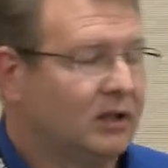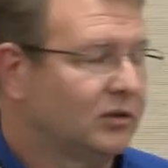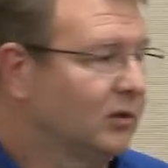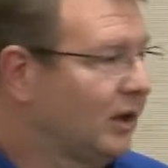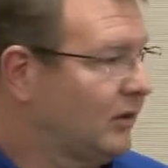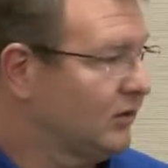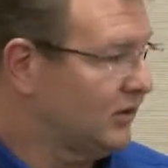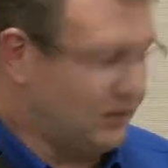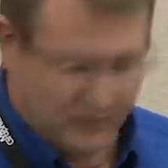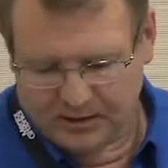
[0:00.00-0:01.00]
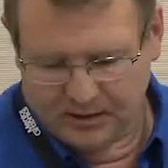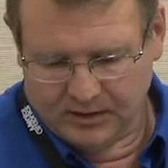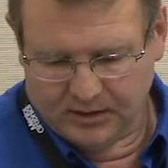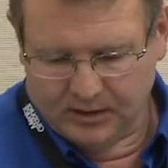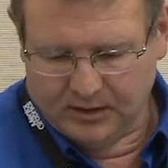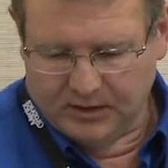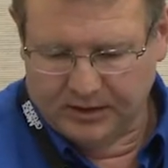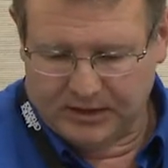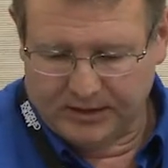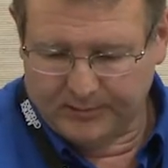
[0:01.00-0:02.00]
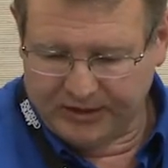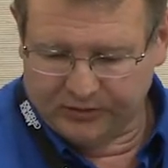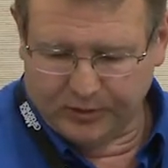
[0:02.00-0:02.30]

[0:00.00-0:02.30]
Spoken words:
to allow us to do that. The best